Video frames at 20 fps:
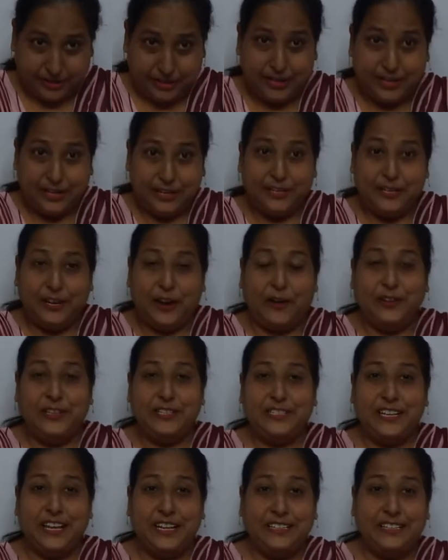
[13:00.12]
Now he is
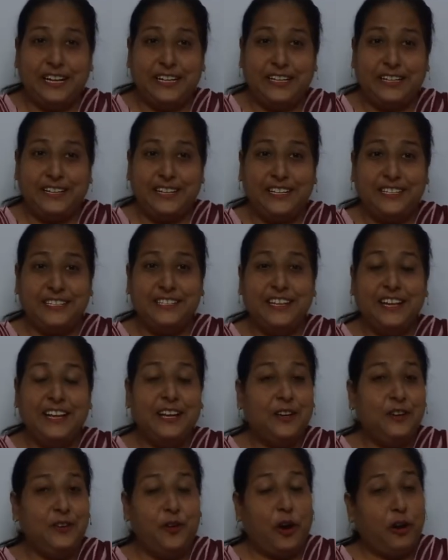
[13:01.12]
saying that it is
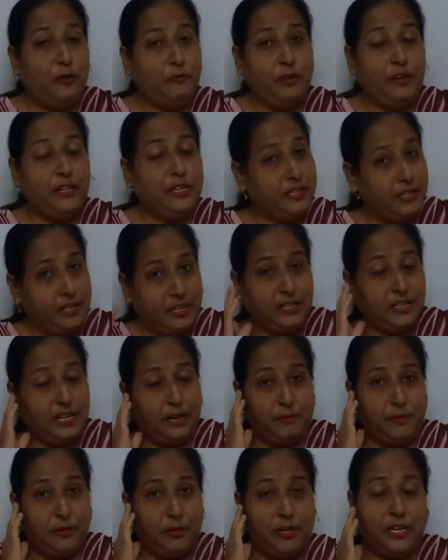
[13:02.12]
not for ear
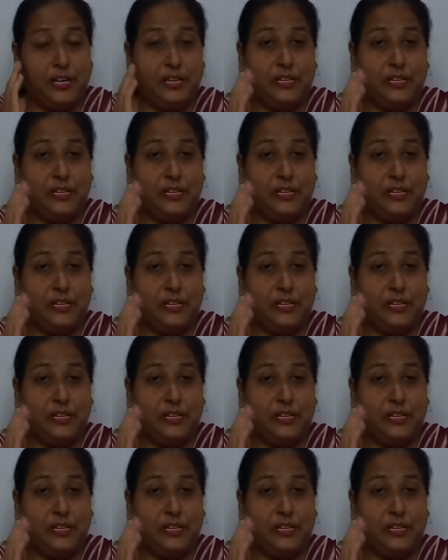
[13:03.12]
communication